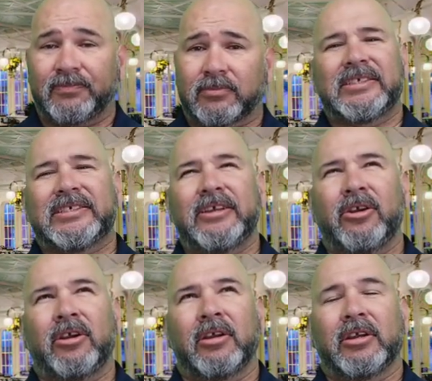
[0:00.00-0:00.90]

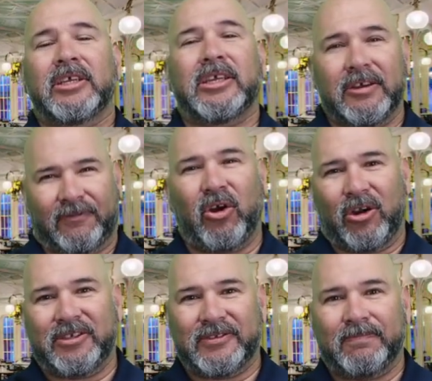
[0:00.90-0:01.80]
Consider gift
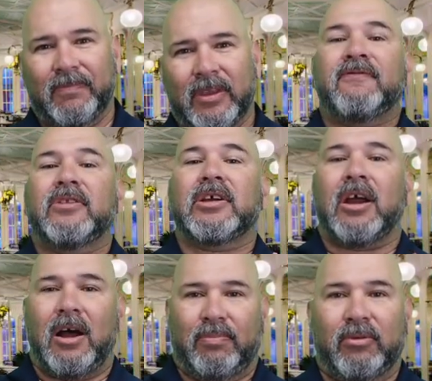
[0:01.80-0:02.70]
cards. If the
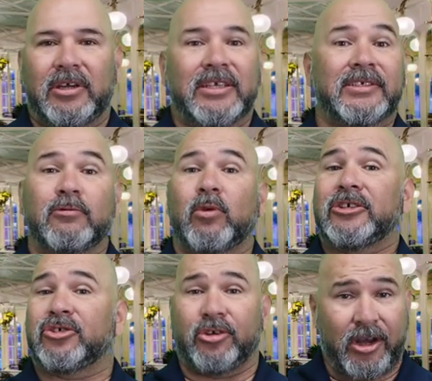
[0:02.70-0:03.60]
couple isn't
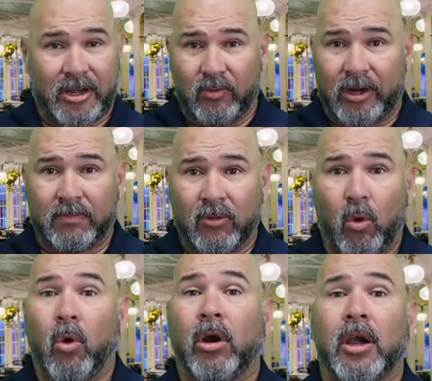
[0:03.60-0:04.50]
registered anywhere,
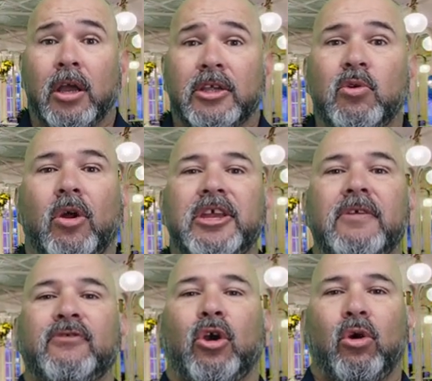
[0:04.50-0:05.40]
or you want to
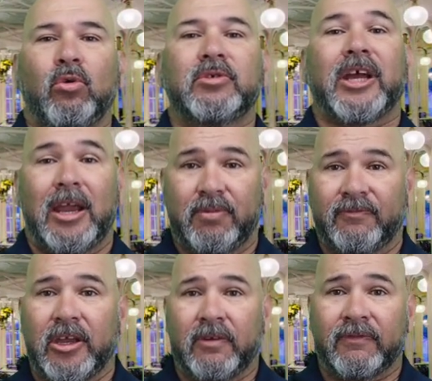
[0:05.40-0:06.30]
give your own type
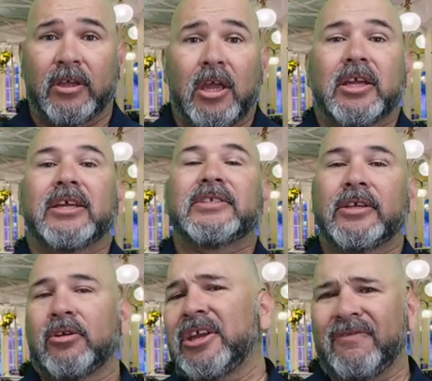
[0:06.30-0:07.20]
of gift,
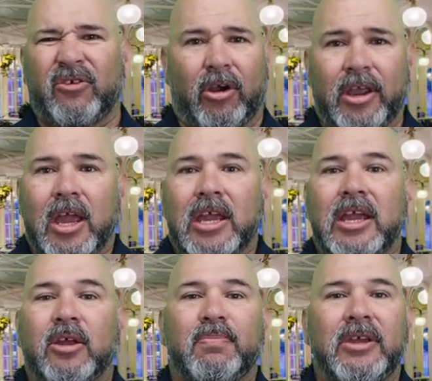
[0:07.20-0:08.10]
consider a gift card.
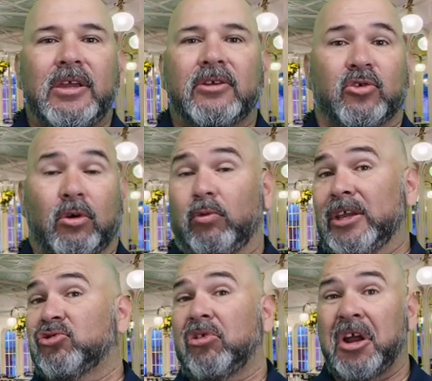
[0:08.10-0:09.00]
It could be to a
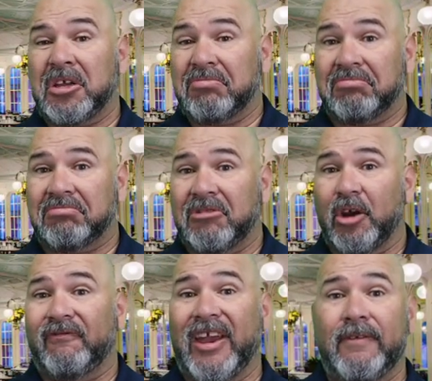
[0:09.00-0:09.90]
restaurant,
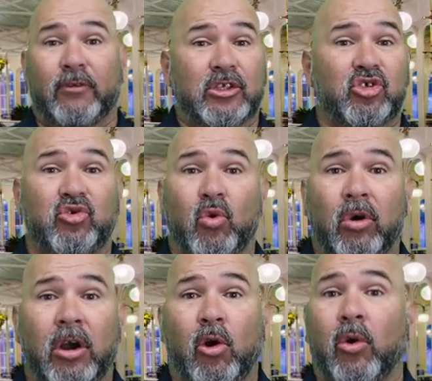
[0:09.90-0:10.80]
their favorite
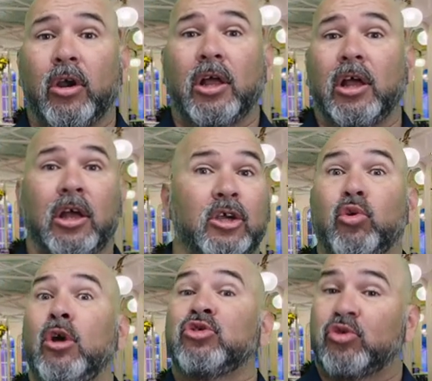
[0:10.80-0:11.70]
store, or a
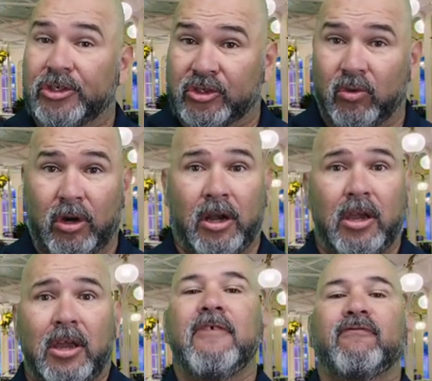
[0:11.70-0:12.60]
grocery store.
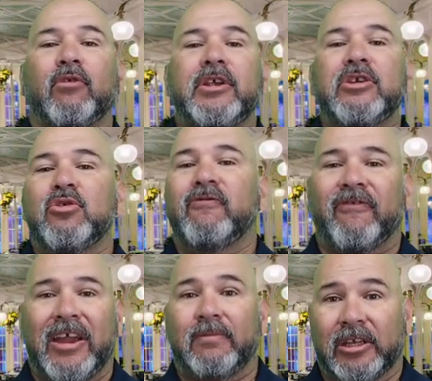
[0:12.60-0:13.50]
Every new
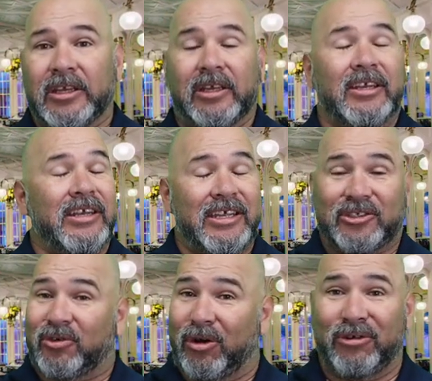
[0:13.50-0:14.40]
family
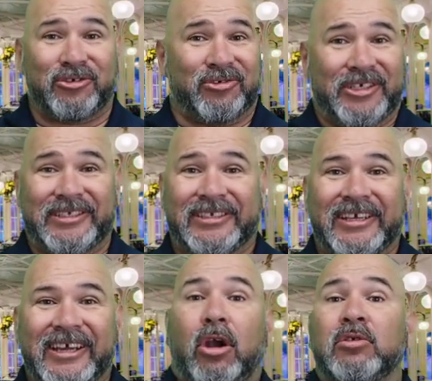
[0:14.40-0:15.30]
needs groceries.
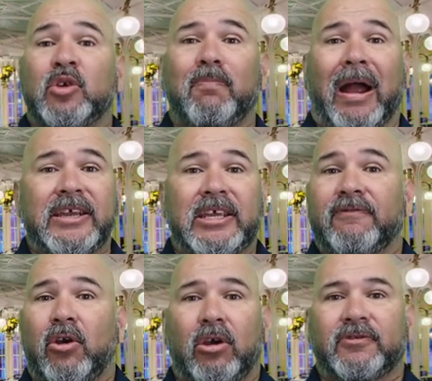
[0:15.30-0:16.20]
You could also buy
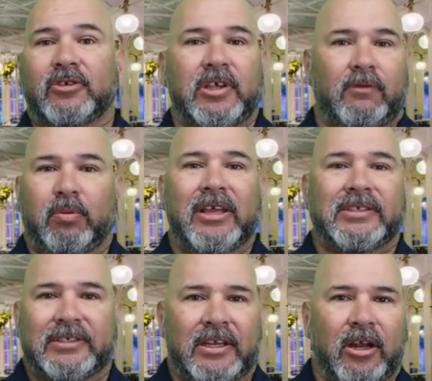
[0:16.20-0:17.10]
gift cards for several
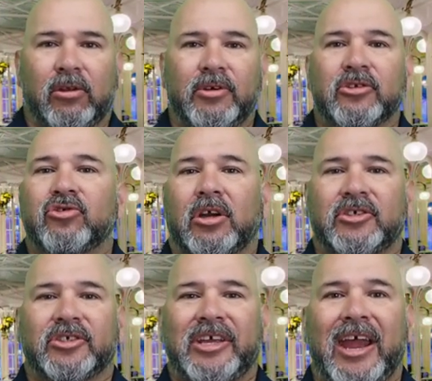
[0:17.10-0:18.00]
places and include
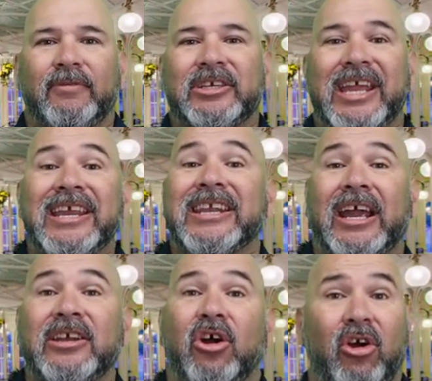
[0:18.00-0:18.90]
instructions to have a date
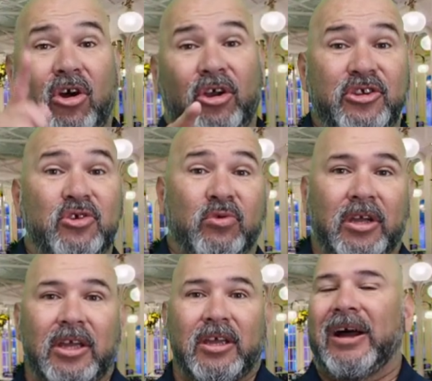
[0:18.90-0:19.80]
night on you.
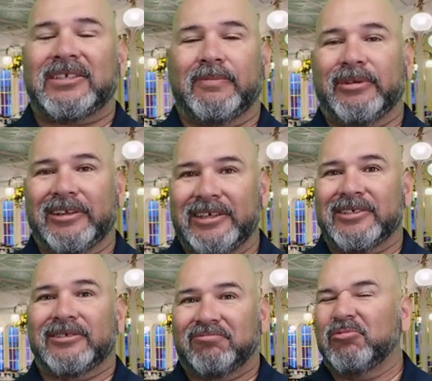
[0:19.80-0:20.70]
The
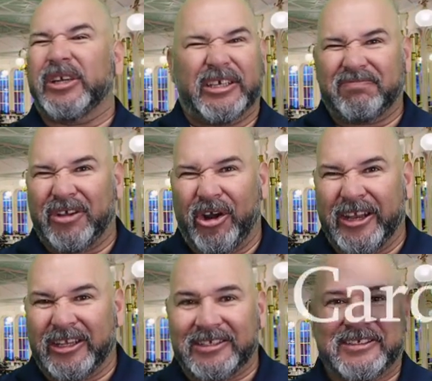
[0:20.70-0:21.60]
possibilities, really, they're
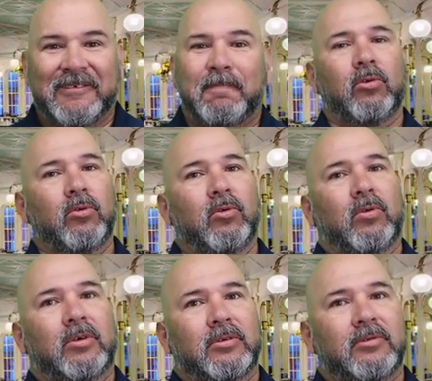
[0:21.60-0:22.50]
endless.
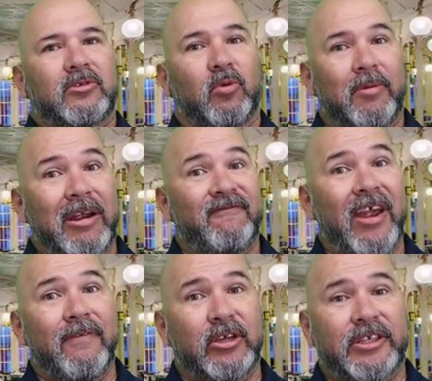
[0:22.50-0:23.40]
Oh, it's one of my
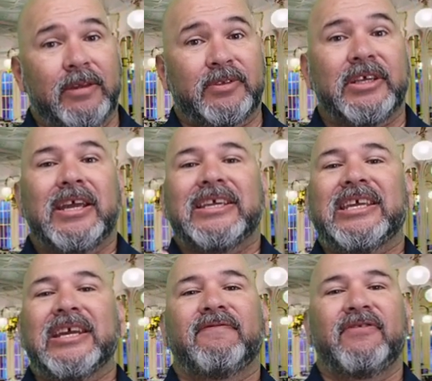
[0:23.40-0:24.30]
favorite tips.
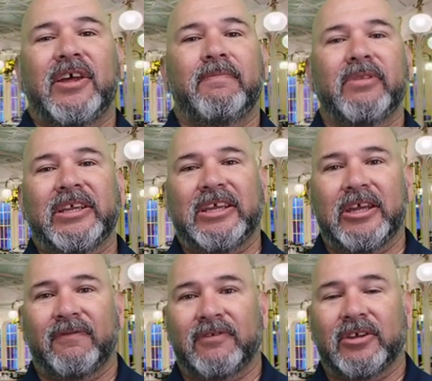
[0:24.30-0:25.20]
Give them the
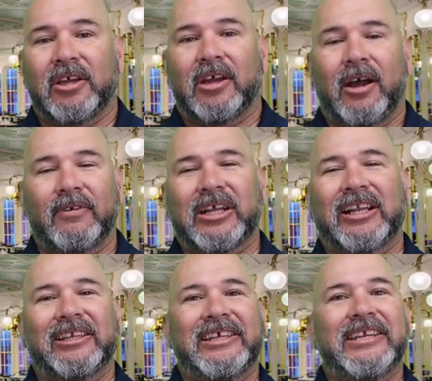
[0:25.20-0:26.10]
gift of a
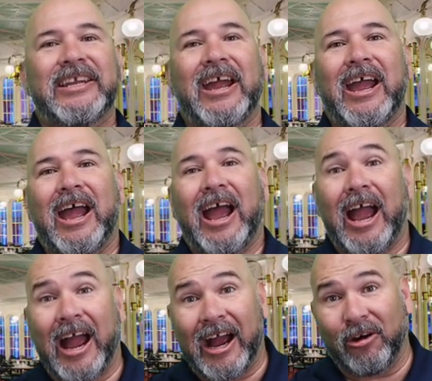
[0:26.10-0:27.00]
clean
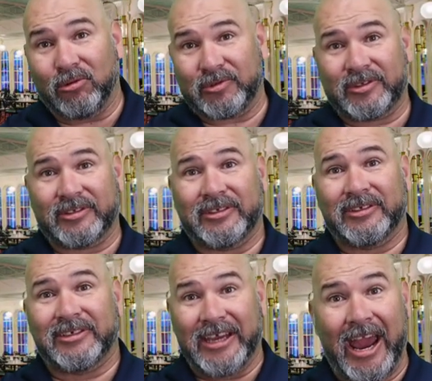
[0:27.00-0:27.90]
house.
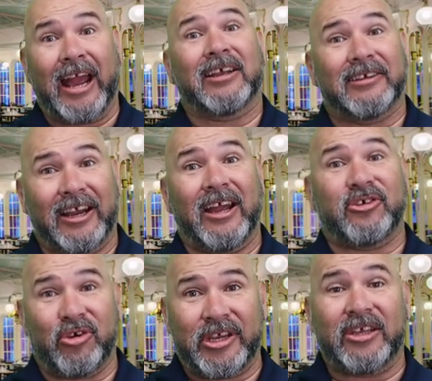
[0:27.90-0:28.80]
Yeah, I
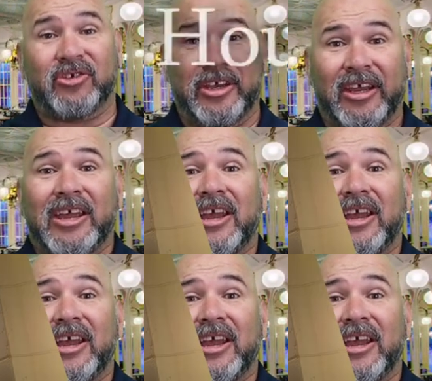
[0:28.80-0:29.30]
got your attention.